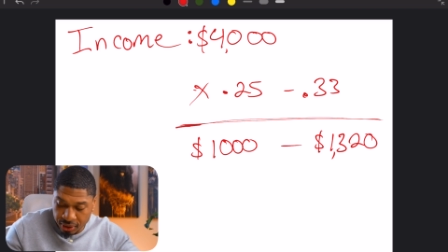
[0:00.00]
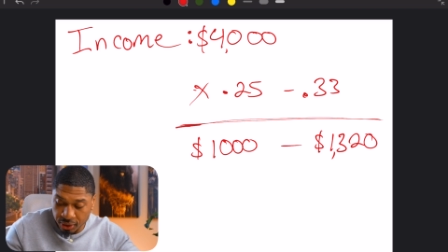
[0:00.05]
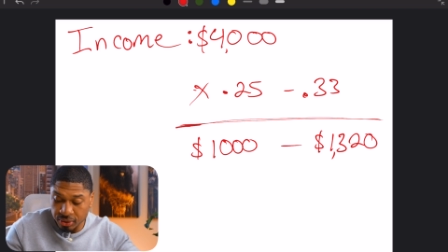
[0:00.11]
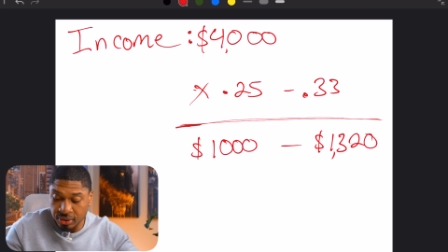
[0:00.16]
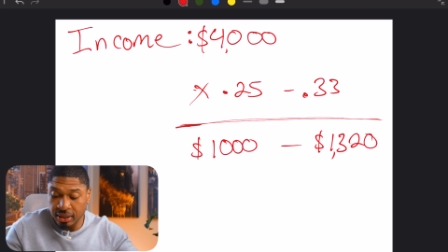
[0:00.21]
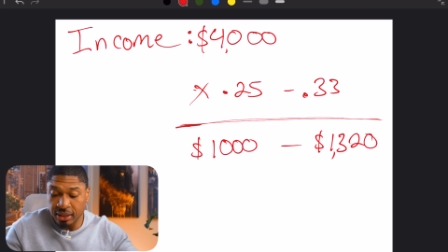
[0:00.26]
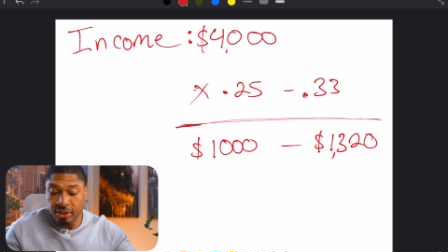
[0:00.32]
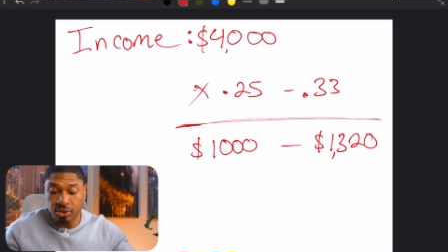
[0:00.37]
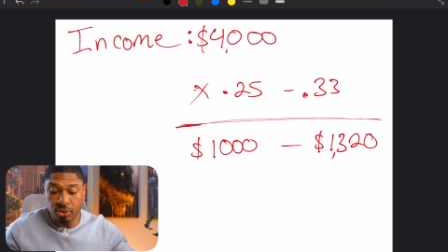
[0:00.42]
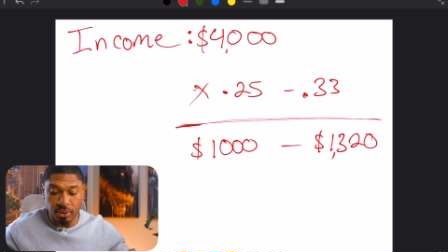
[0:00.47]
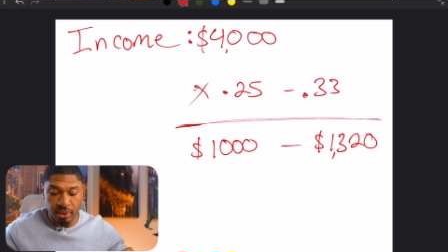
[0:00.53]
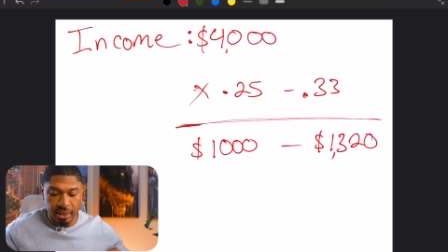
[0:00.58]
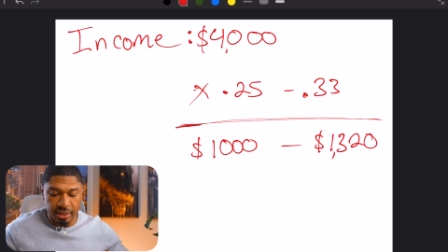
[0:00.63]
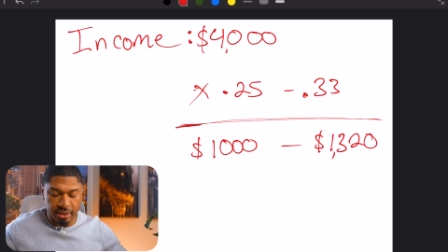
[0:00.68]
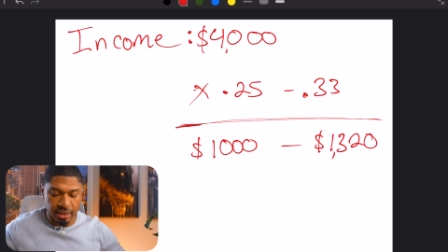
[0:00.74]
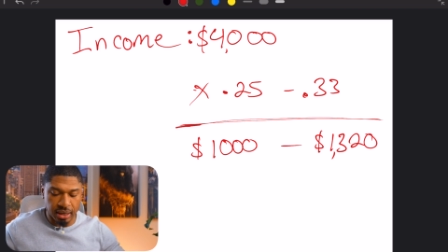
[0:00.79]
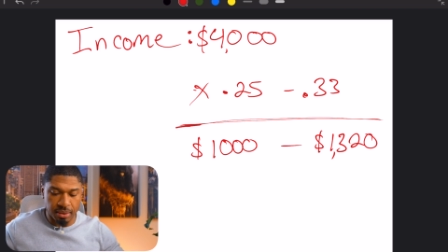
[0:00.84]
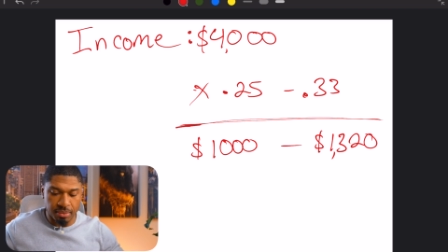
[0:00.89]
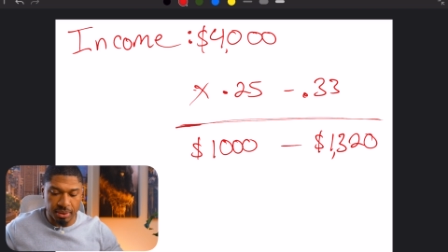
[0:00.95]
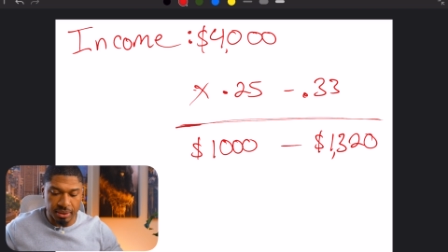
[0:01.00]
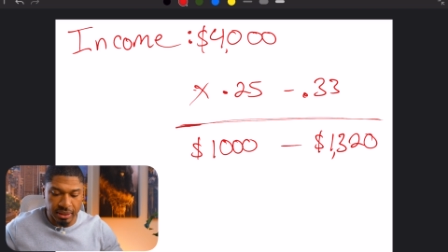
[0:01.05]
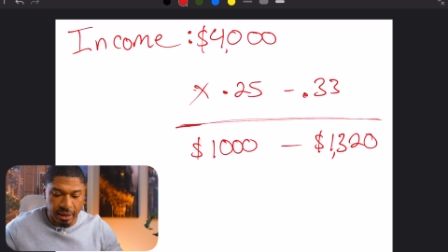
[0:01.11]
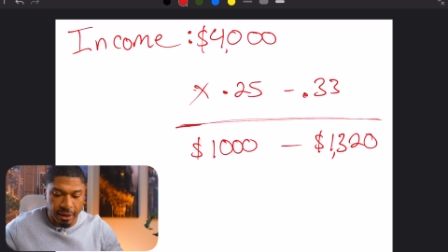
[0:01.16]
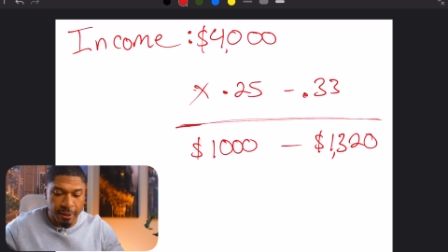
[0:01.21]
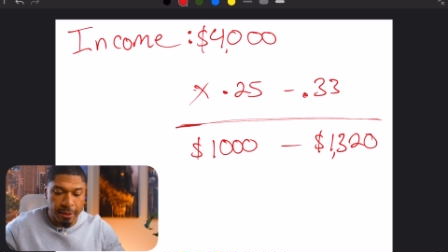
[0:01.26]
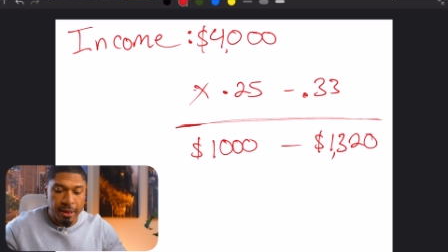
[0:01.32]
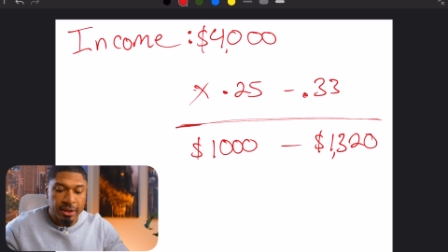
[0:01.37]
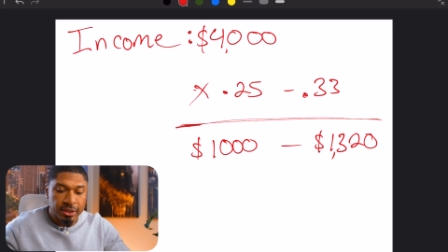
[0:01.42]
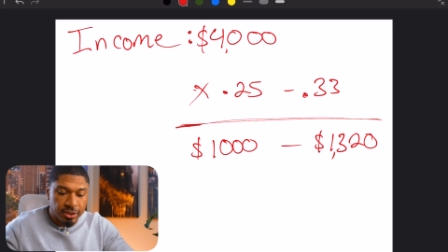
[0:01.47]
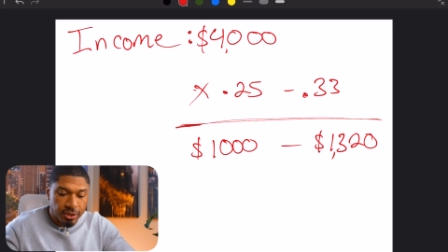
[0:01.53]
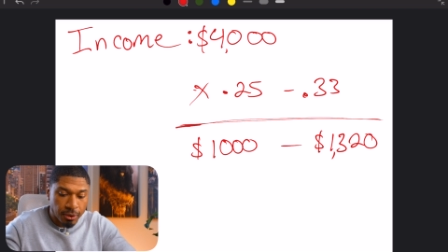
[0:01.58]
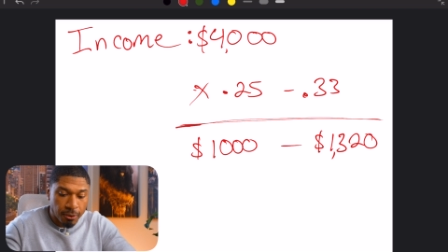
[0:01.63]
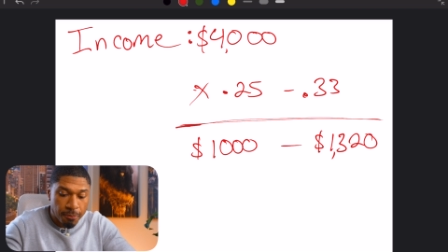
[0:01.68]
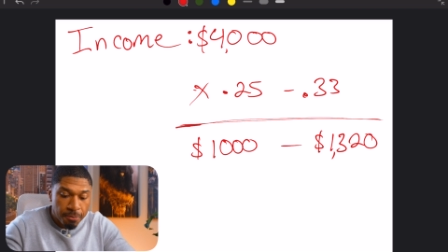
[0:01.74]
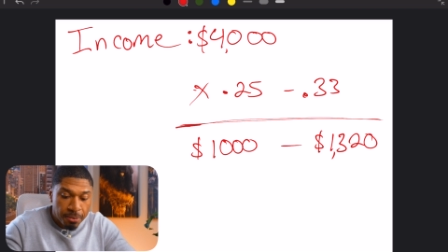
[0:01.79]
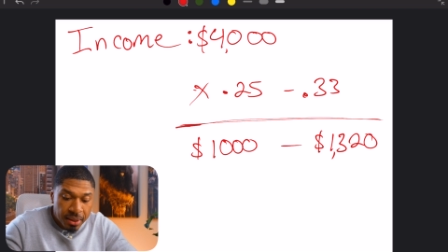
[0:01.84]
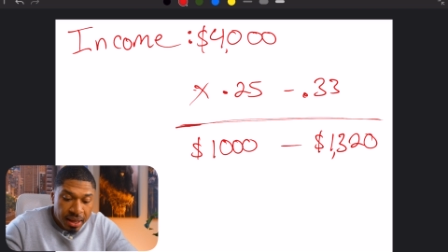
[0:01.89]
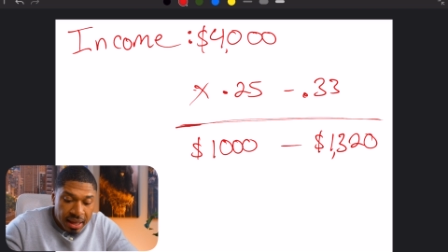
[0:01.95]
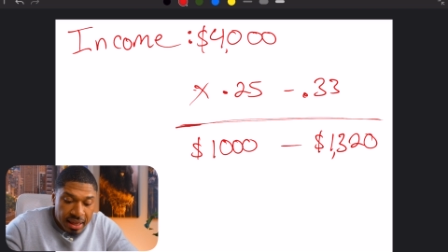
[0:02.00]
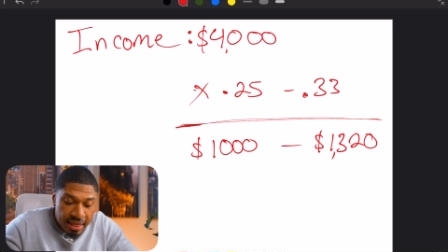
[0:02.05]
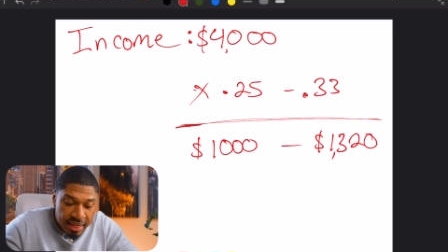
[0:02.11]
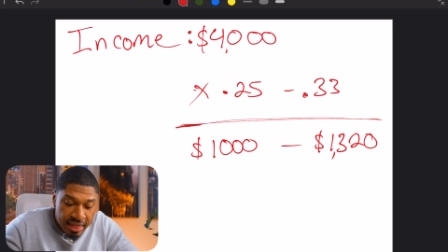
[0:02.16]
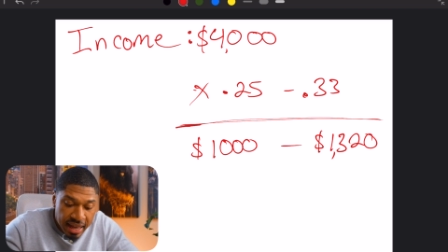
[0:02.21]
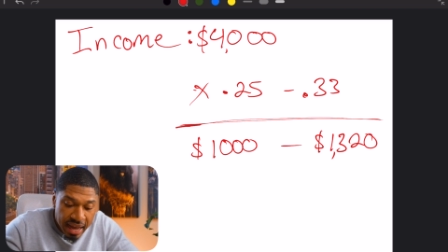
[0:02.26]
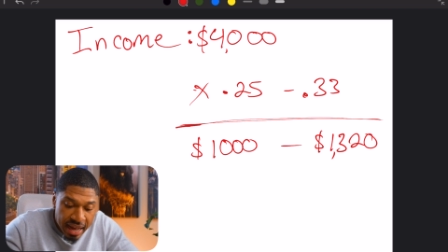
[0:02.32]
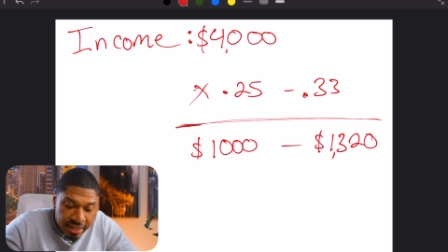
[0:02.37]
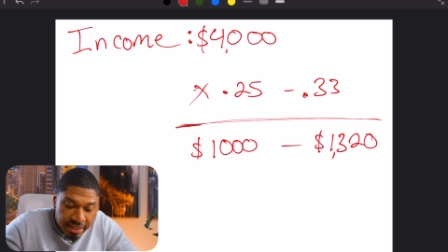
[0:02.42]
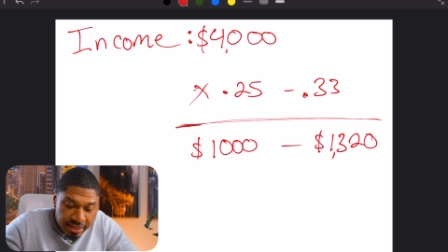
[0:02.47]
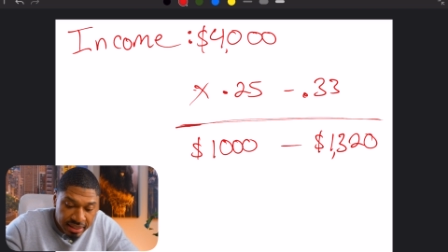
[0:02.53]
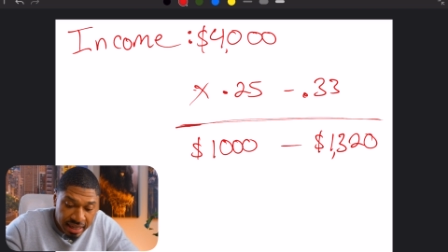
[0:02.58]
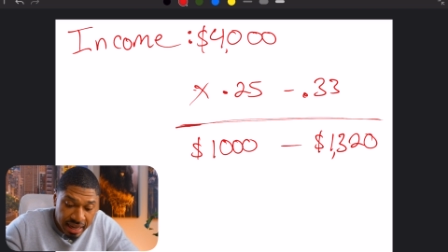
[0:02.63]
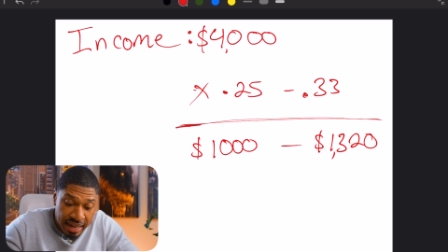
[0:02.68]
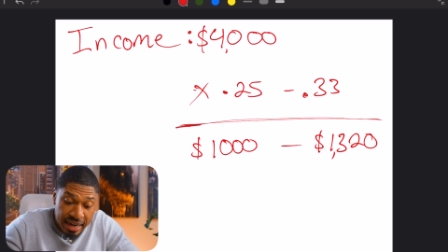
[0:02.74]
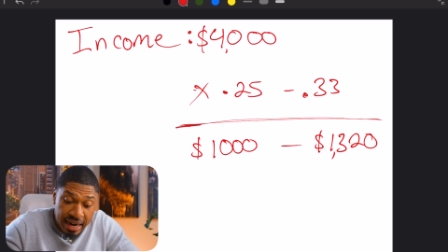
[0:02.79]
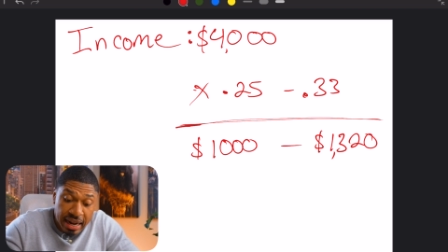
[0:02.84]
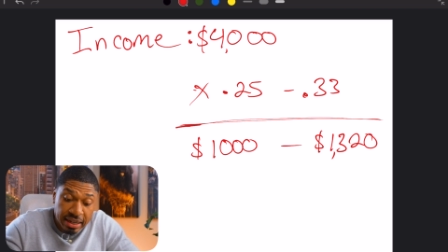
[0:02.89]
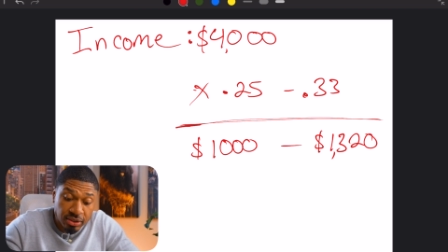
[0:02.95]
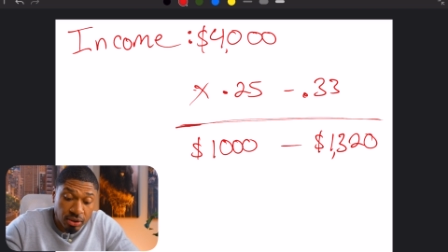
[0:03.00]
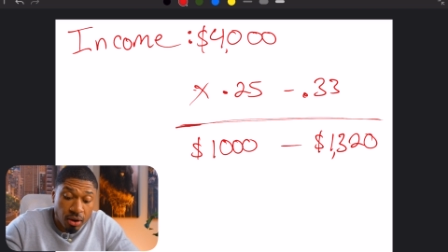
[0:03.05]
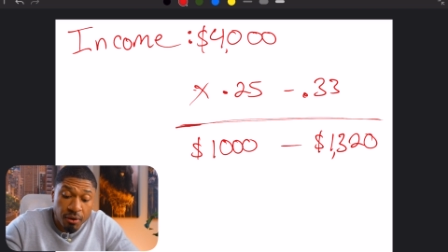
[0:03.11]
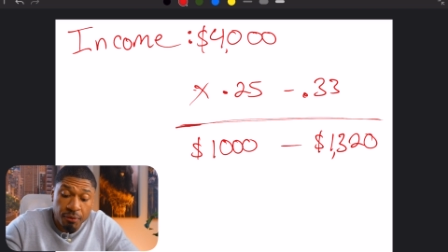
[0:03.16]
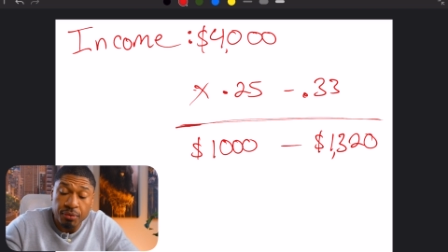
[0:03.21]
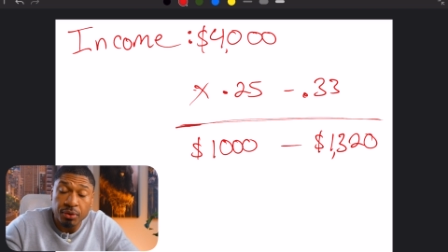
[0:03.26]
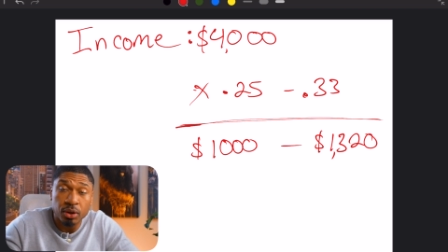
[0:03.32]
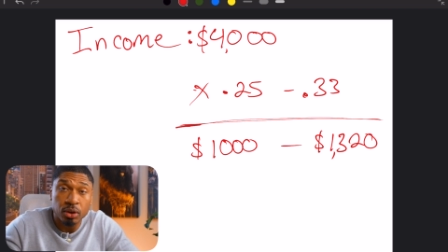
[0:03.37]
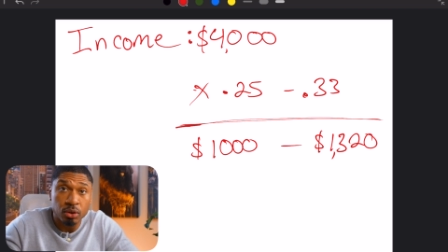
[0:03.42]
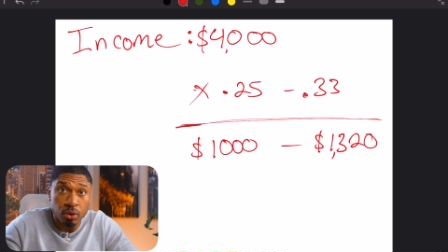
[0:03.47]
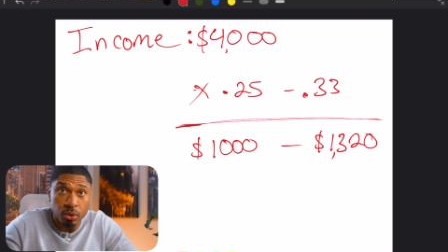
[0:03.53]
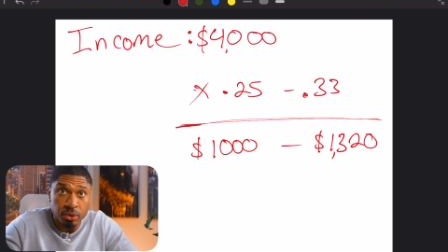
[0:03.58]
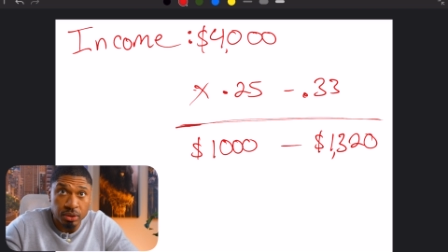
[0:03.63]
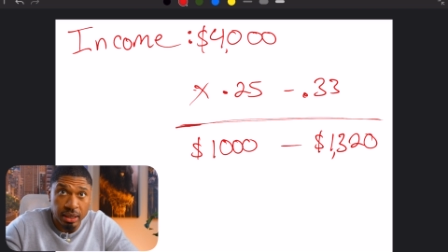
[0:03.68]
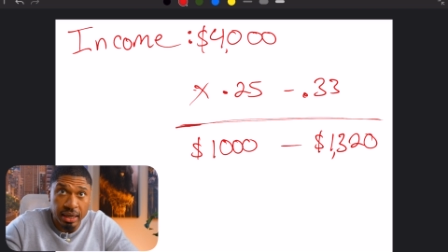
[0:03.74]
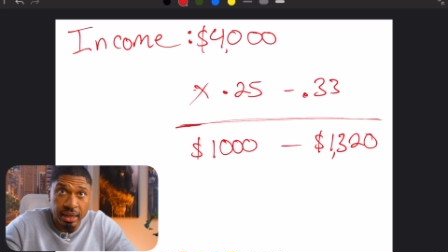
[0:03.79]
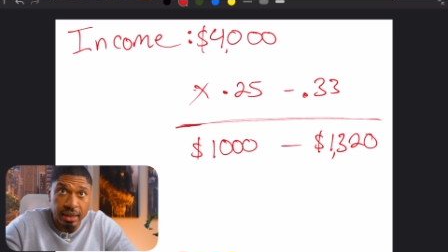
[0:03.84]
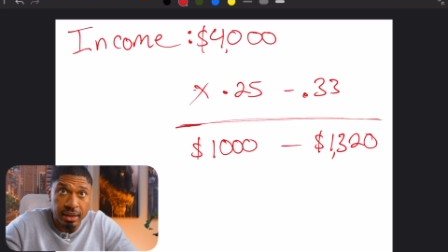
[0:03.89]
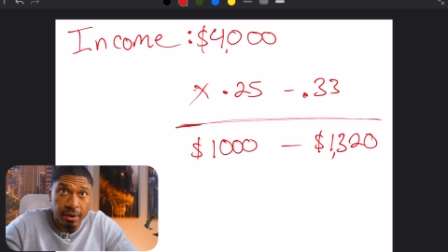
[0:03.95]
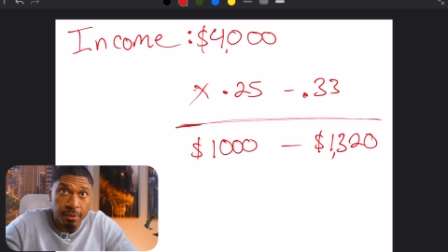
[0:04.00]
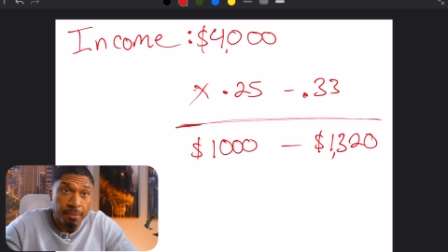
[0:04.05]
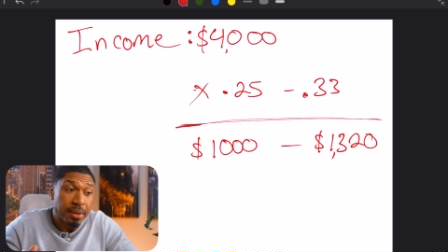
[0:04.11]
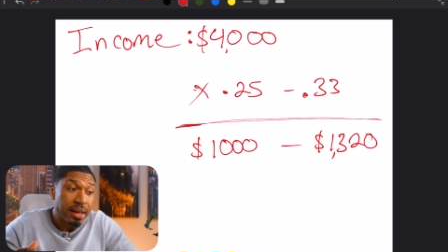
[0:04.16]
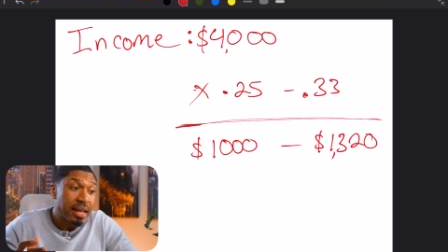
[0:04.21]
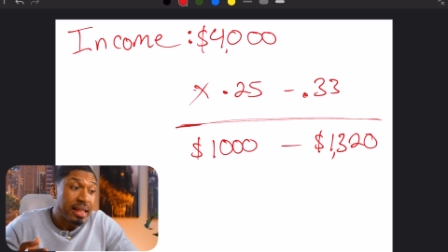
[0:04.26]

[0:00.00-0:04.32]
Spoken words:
1320. Sorry about that. So that's off your gross income.